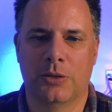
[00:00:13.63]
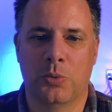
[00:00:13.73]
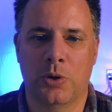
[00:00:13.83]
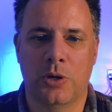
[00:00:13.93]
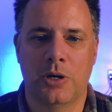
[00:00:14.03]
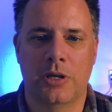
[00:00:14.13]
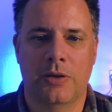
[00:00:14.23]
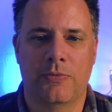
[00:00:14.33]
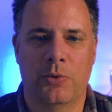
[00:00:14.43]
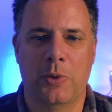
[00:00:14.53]
The Word
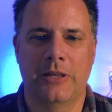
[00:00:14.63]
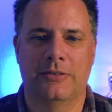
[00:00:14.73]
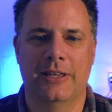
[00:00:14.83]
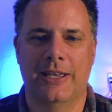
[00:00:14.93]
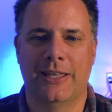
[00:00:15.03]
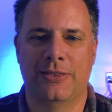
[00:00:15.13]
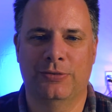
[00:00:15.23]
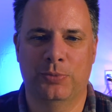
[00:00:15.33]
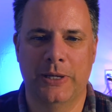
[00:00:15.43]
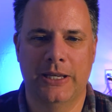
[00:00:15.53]
for Wednesday
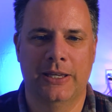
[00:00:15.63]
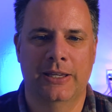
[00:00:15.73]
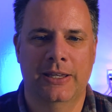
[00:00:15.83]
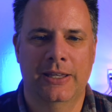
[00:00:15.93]
this week